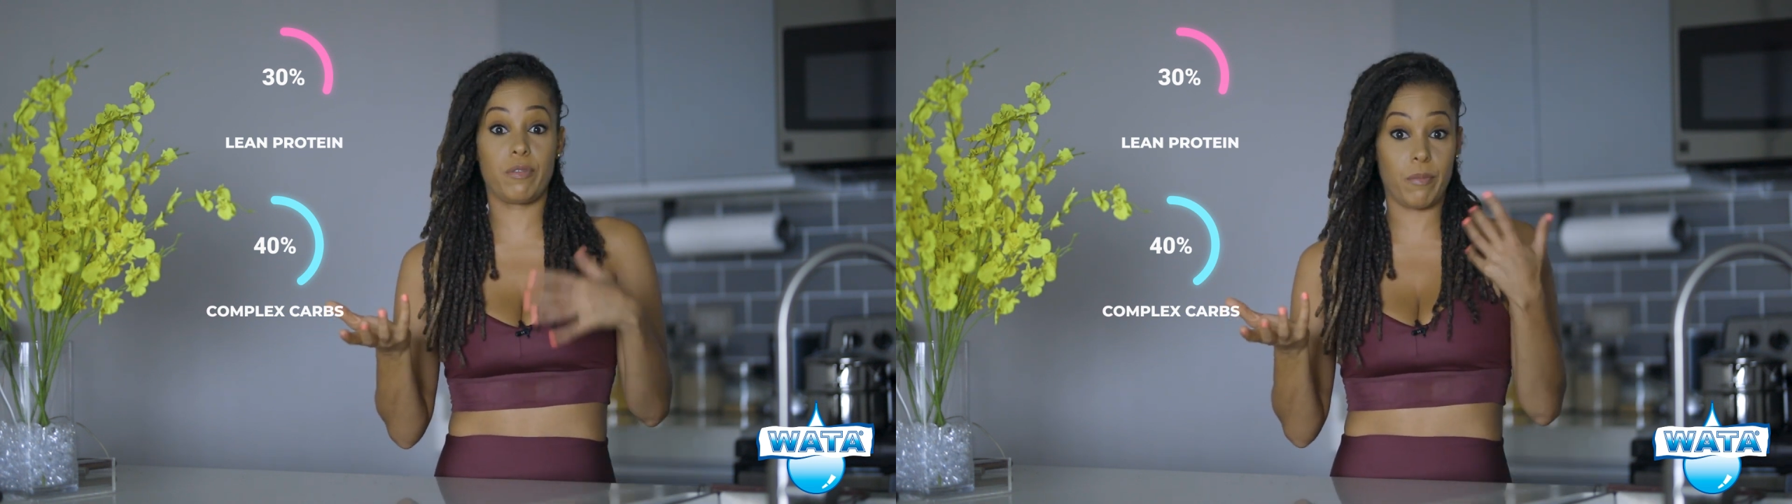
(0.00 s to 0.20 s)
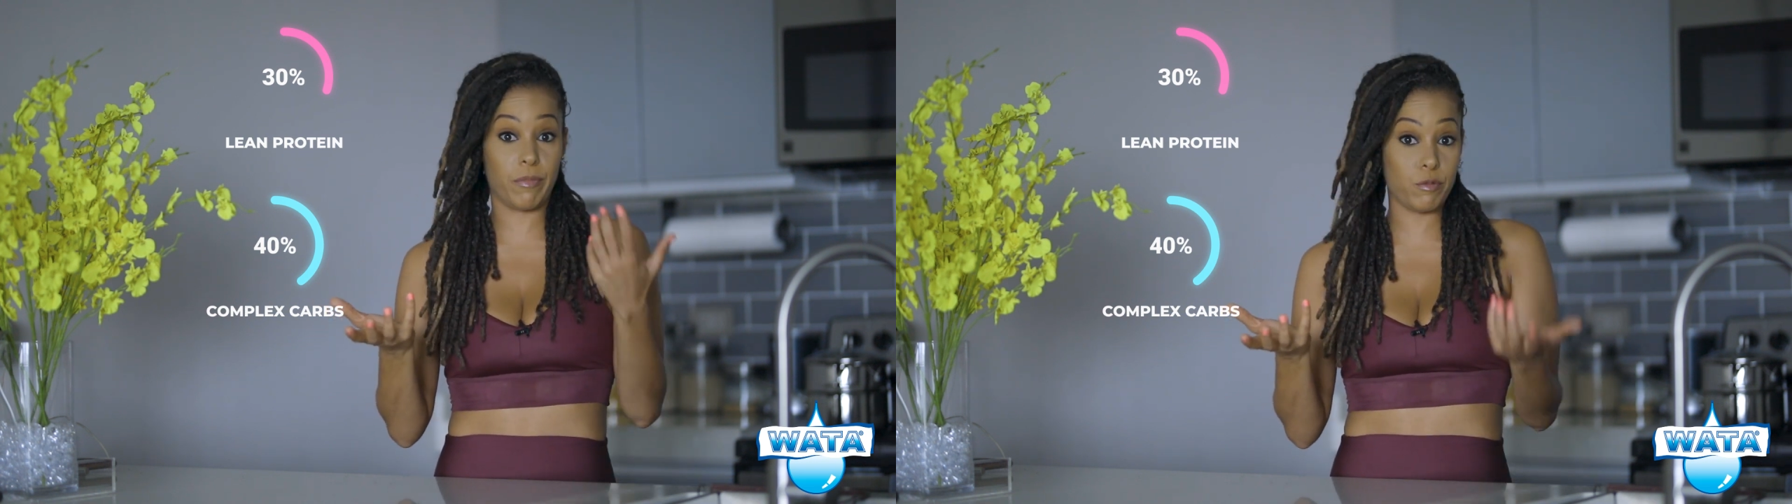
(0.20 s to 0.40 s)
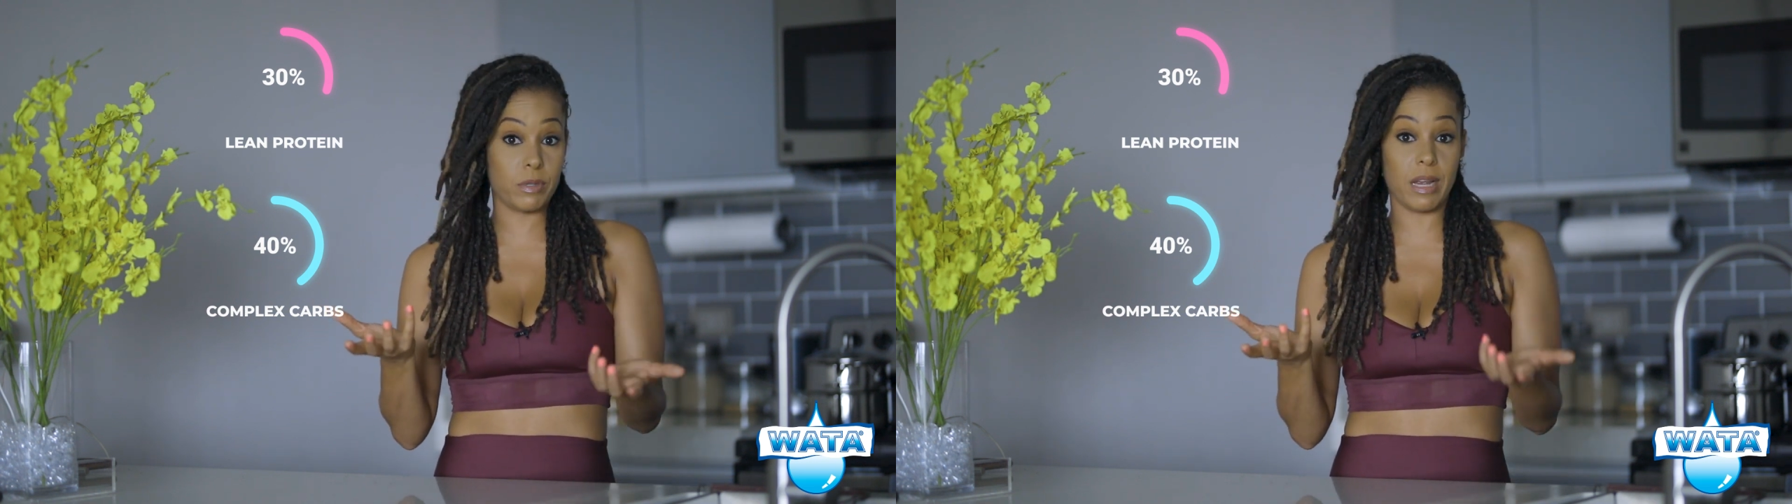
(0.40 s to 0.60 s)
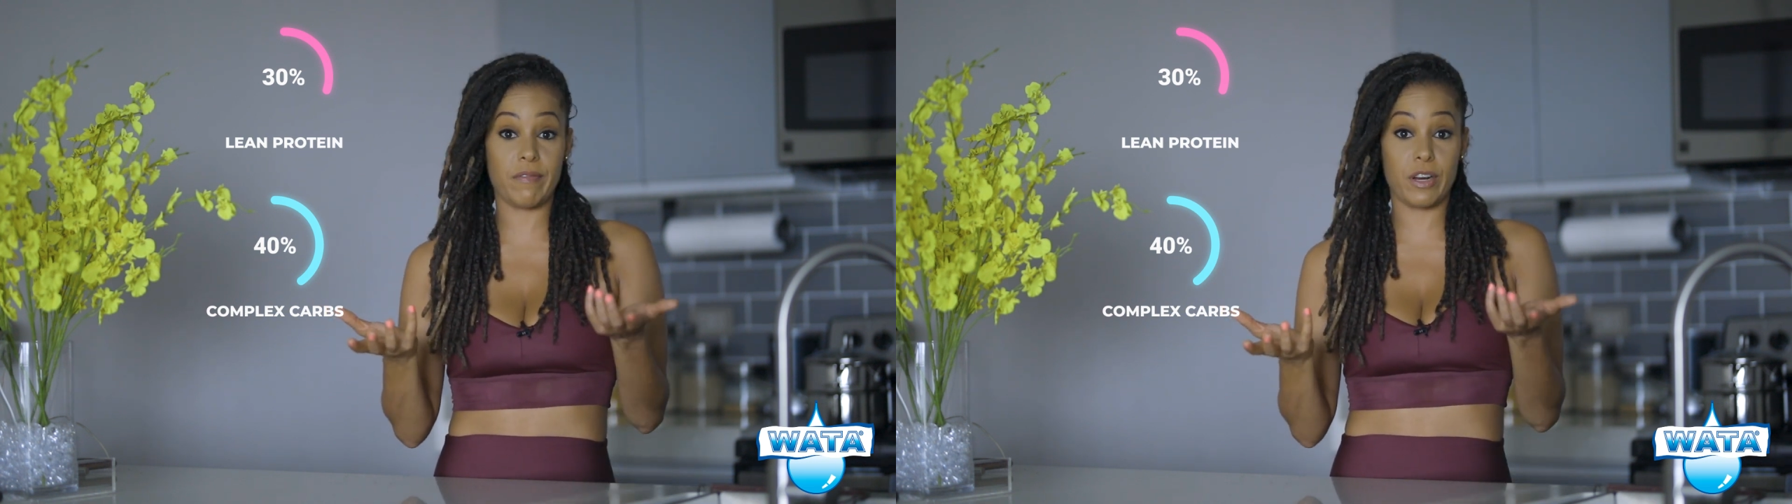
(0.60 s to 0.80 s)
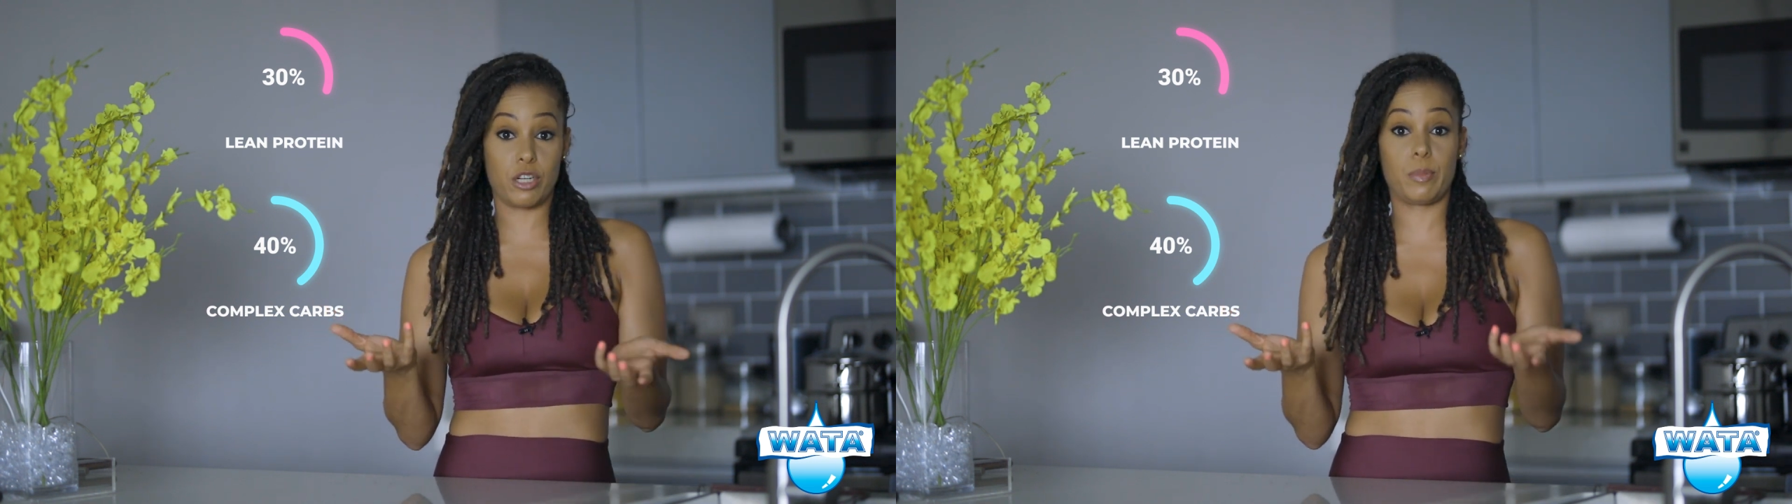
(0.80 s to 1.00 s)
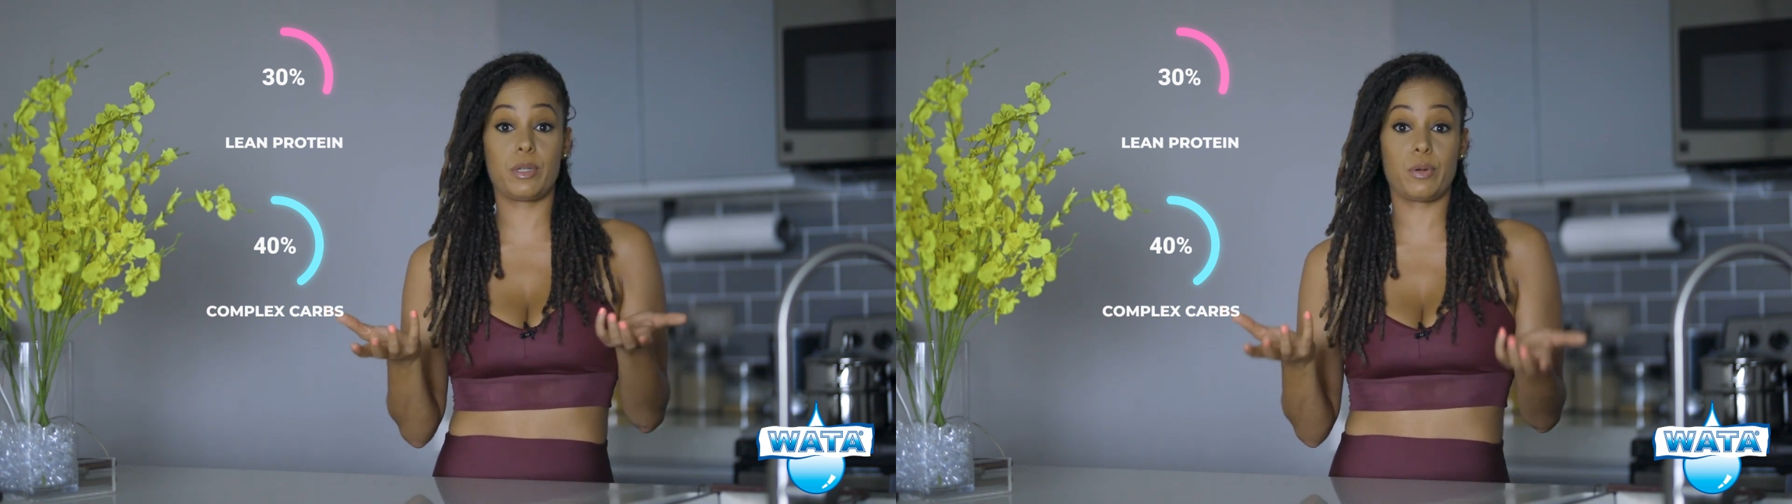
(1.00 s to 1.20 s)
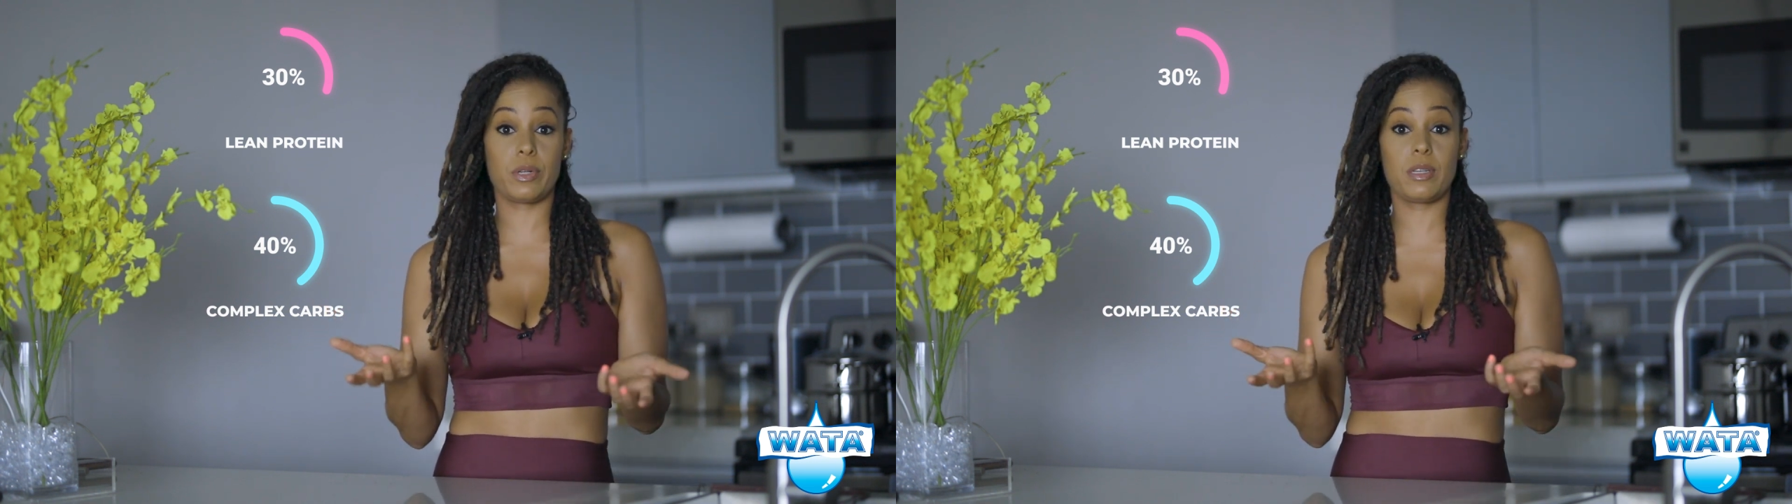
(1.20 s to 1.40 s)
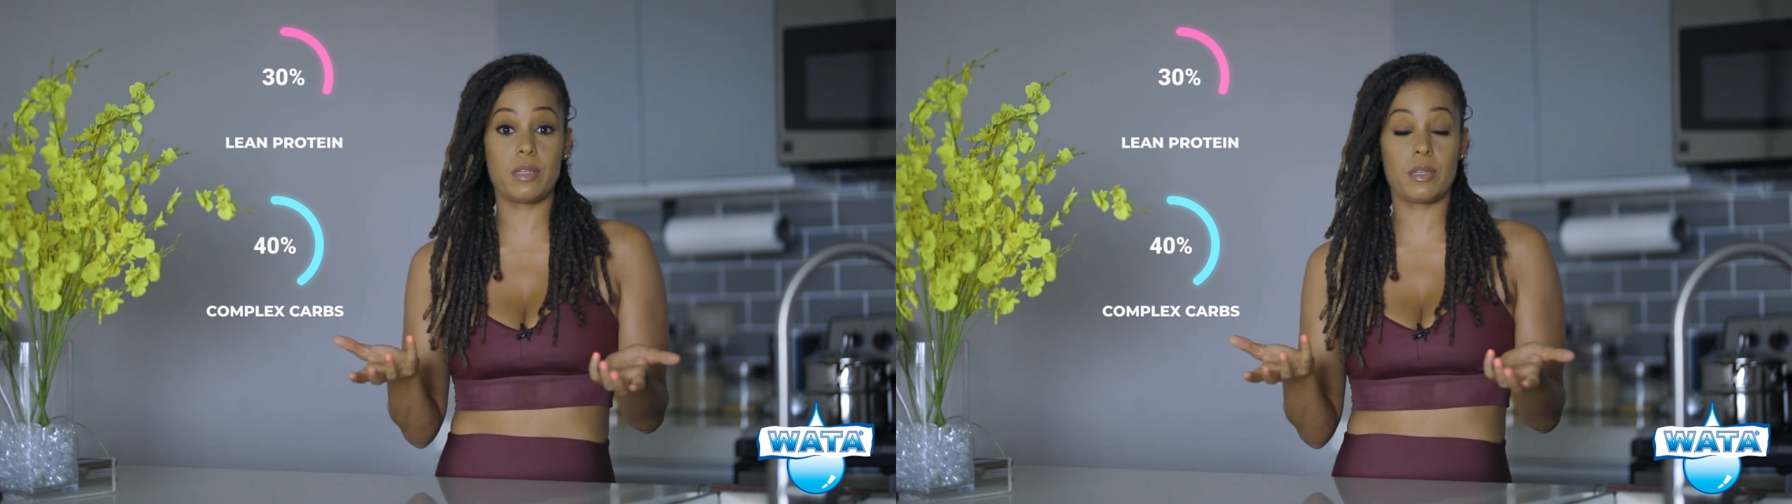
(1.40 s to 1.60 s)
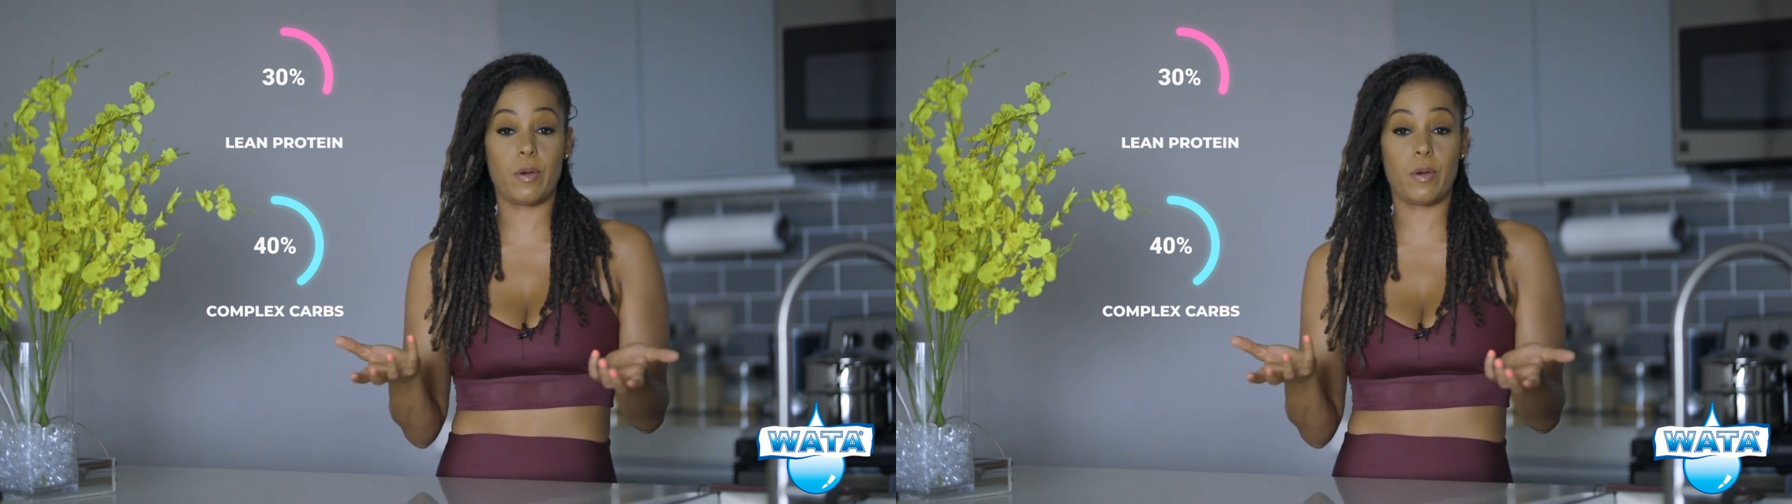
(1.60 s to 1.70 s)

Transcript: from fruits and vegetable sources,